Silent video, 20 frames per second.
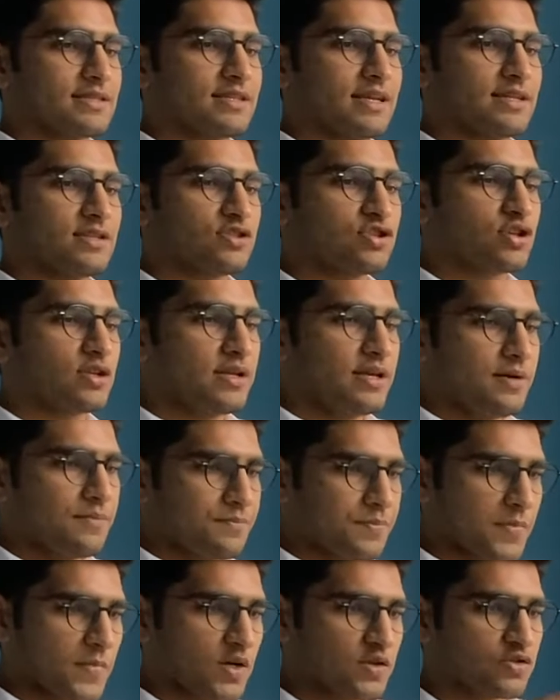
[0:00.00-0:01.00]

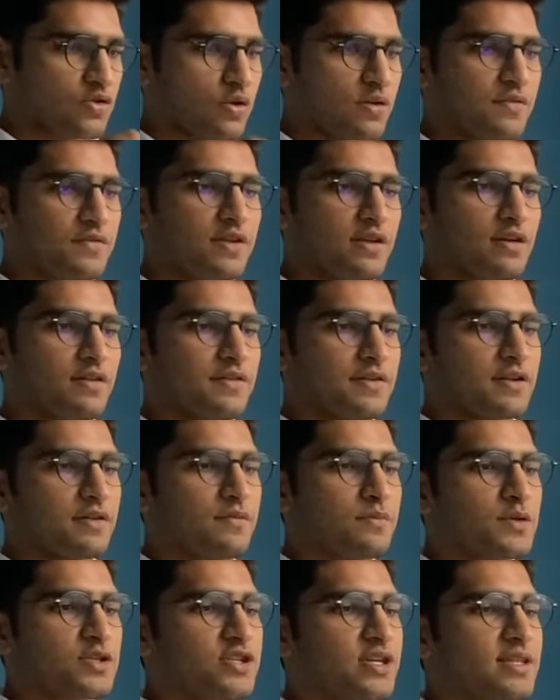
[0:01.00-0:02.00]
essentially a sort of
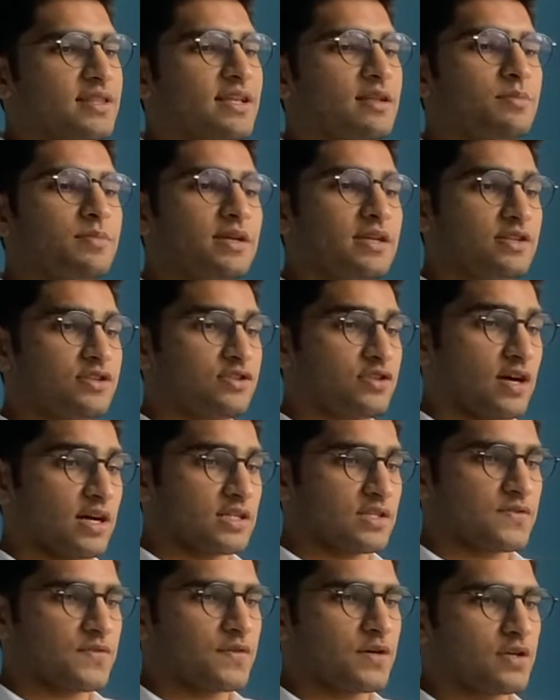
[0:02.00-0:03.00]
derivative which can then be
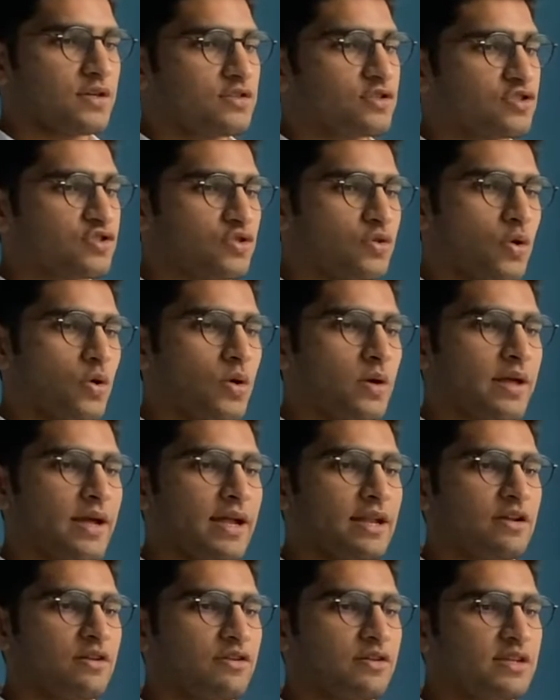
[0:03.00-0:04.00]
transferred, stored,
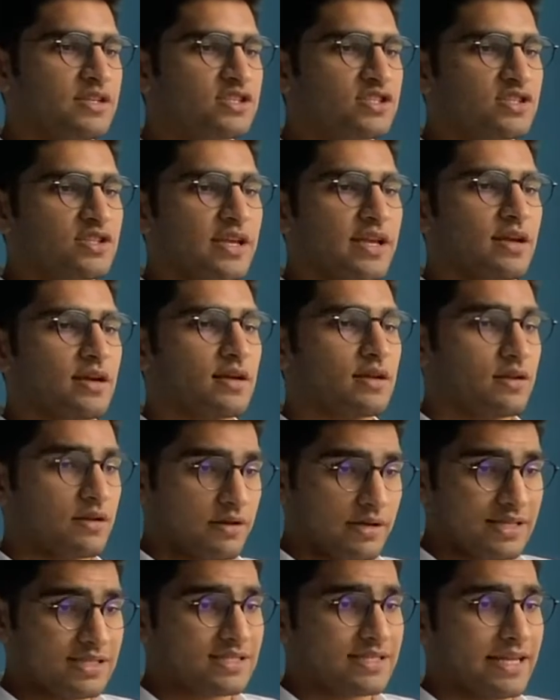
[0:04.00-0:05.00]
and
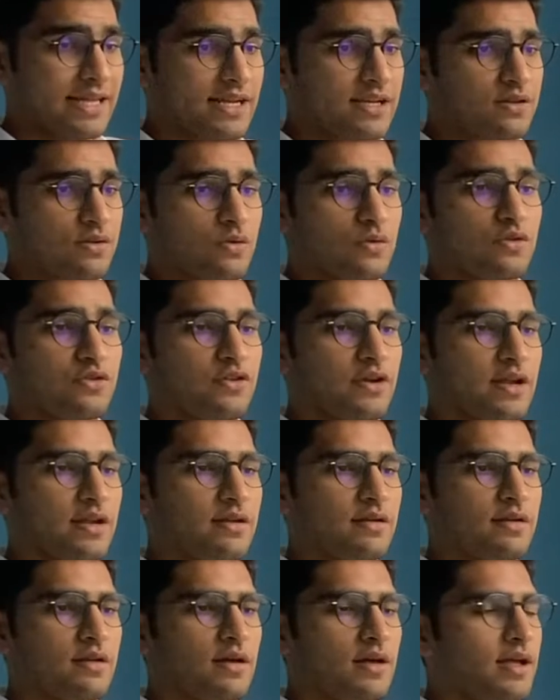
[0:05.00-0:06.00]
restaked or
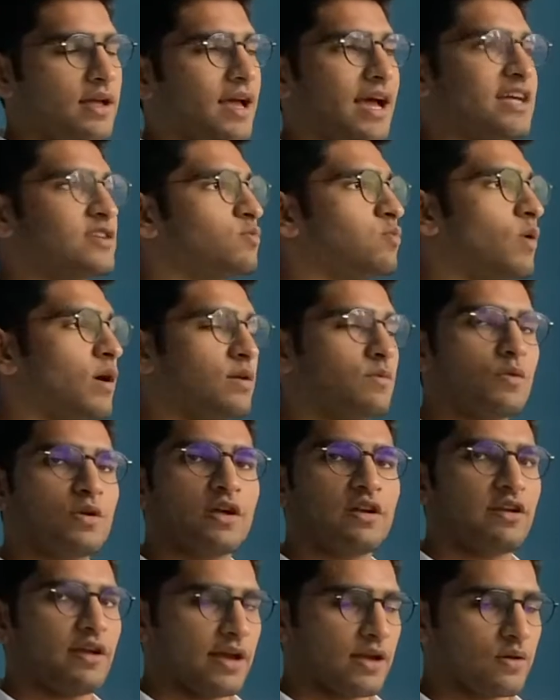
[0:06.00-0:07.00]
traded as one would a
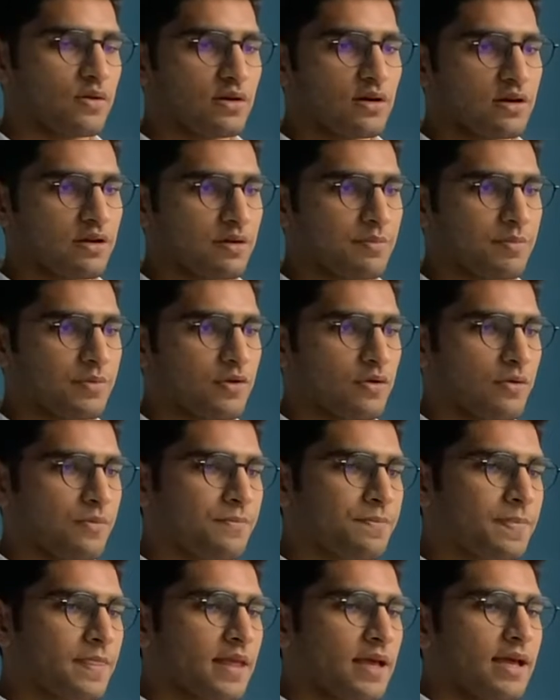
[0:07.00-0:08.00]
regular crypto.
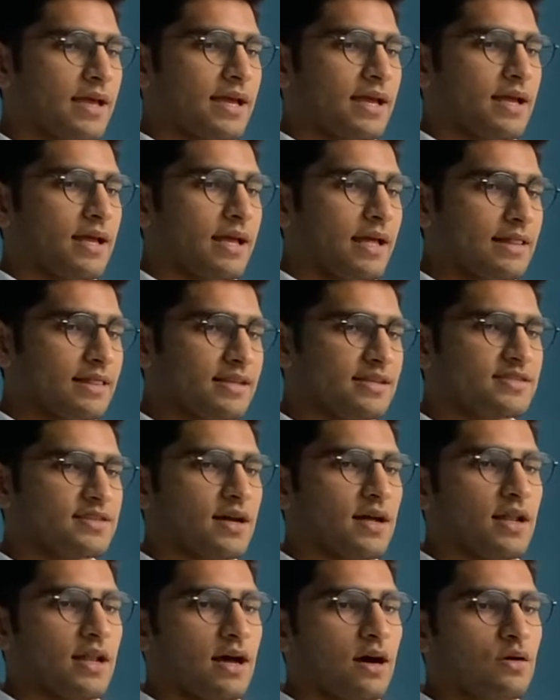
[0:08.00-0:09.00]
And this
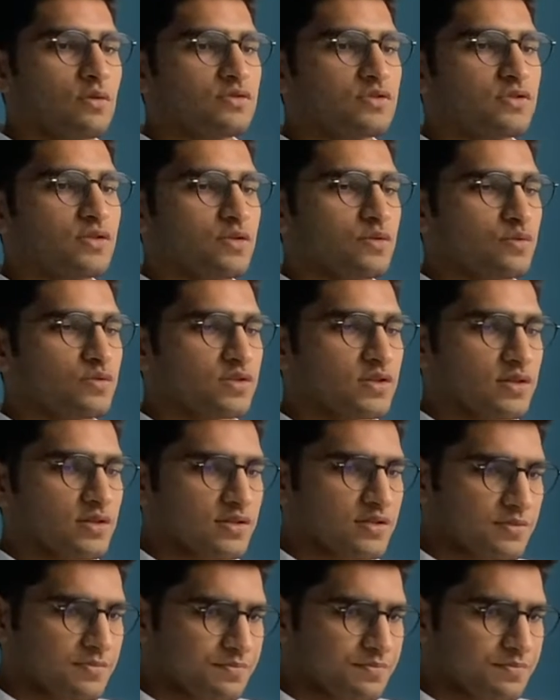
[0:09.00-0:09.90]
allows users